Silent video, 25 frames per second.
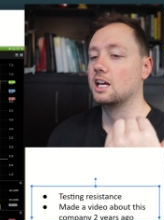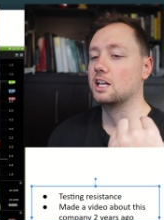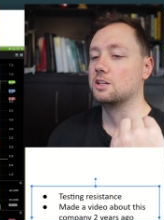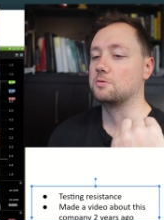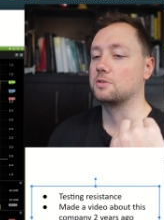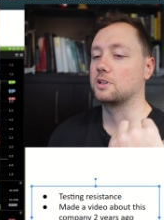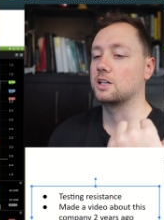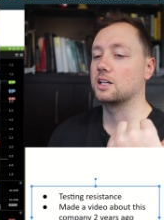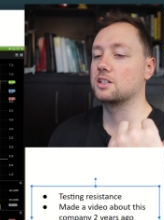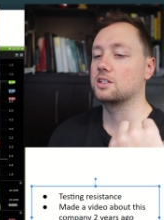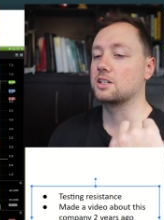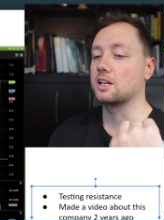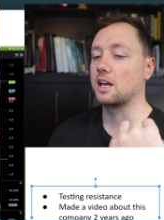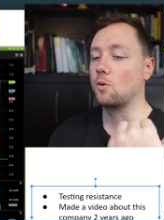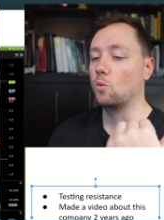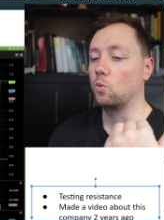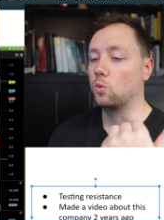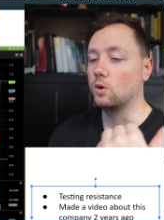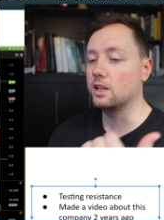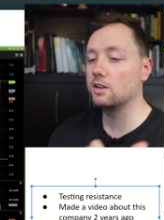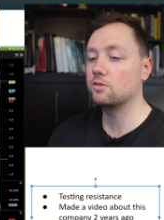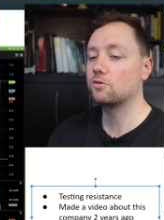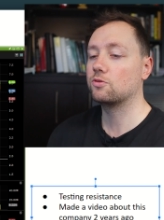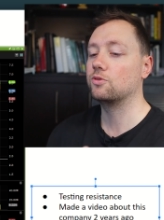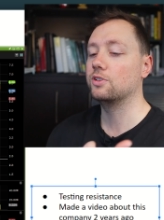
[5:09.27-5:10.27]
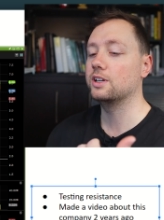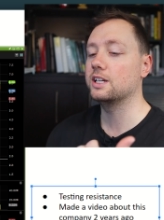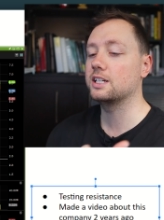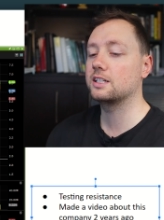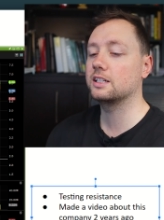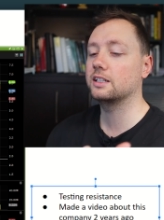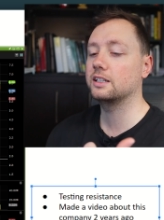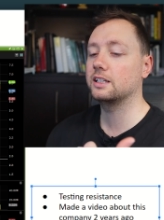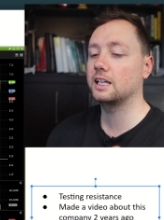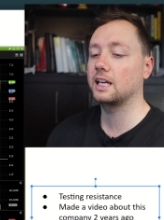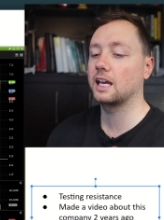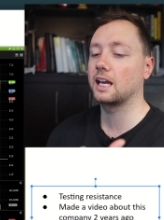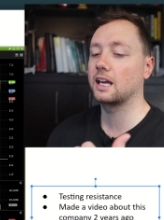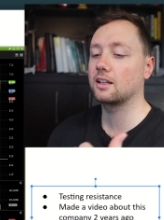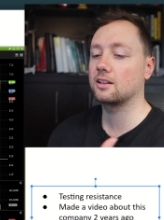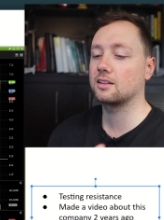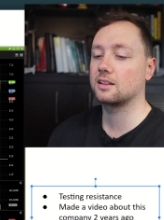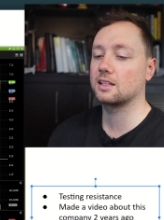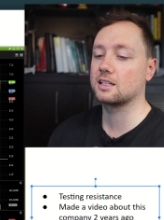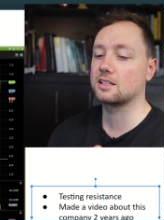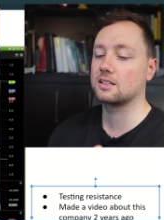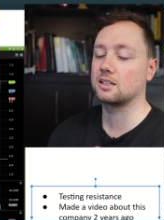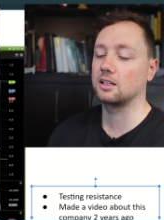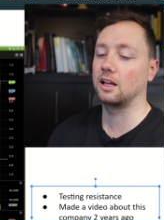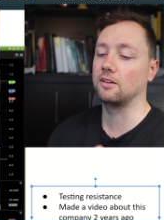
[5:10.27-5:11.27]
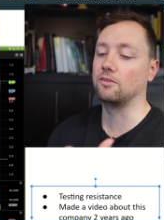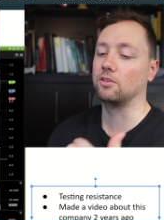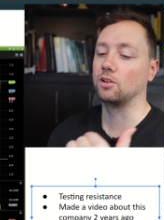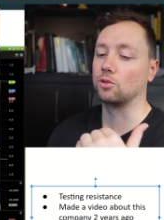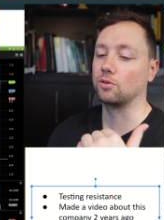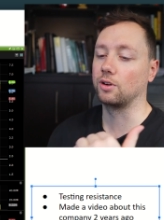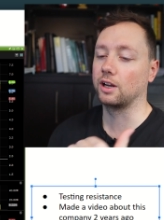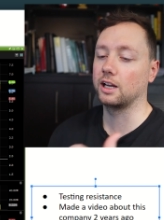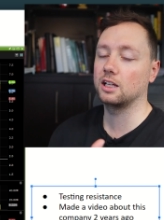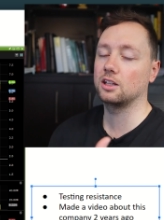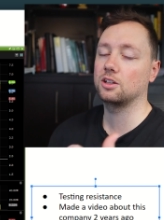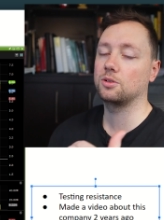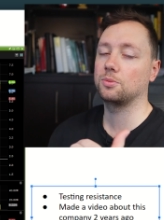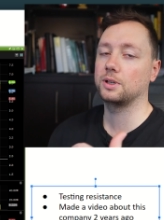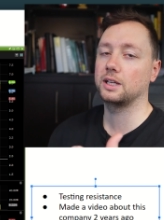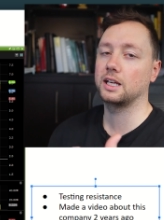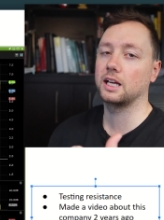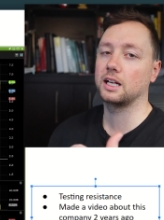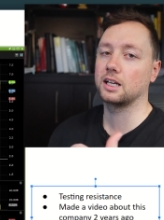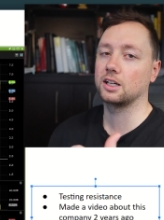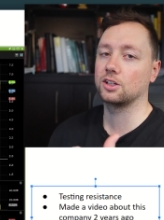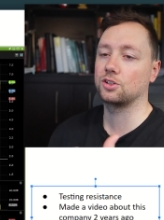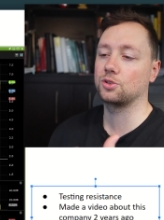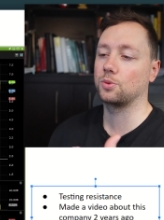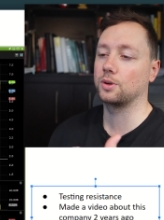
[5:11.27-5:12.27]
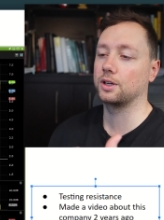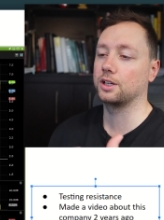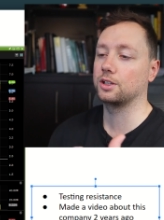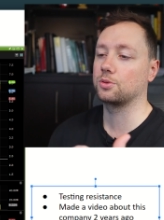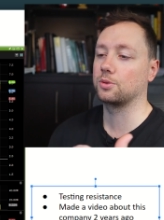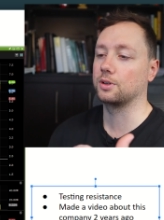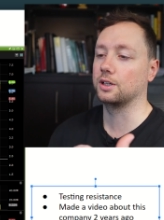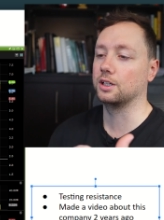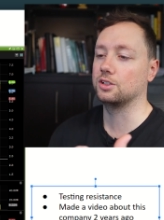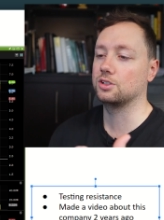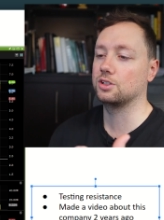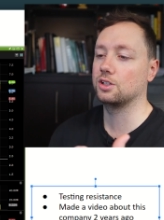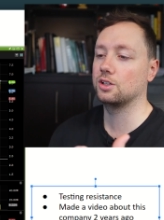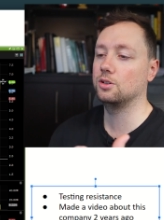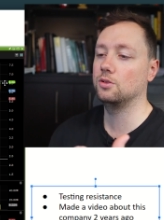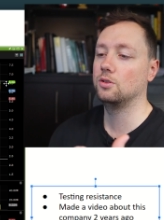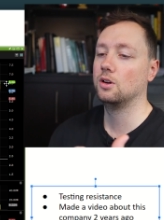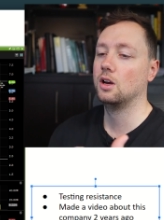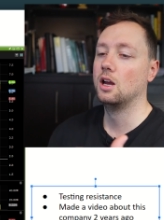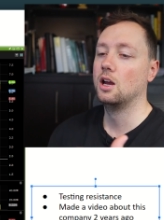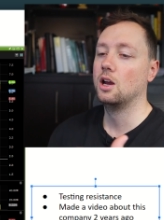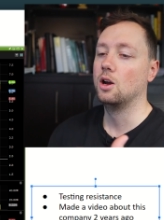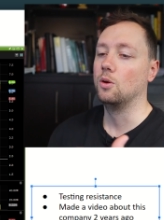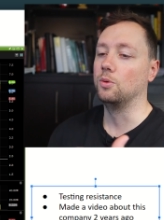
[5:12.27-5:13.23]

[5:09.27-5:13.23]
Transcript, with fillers: is because we recently hit this level right at the beginning of 2022.